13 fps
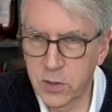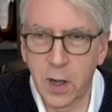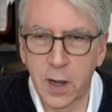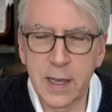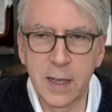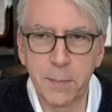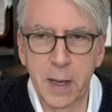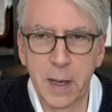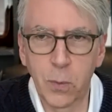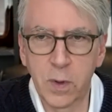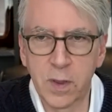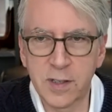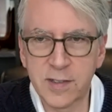talking about
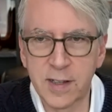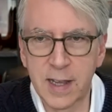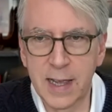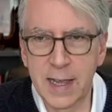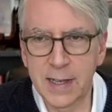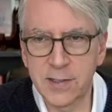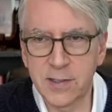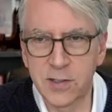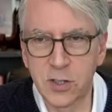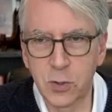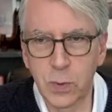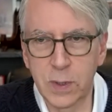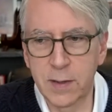with us today has to
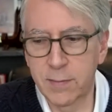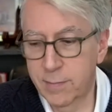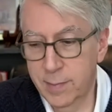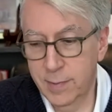do with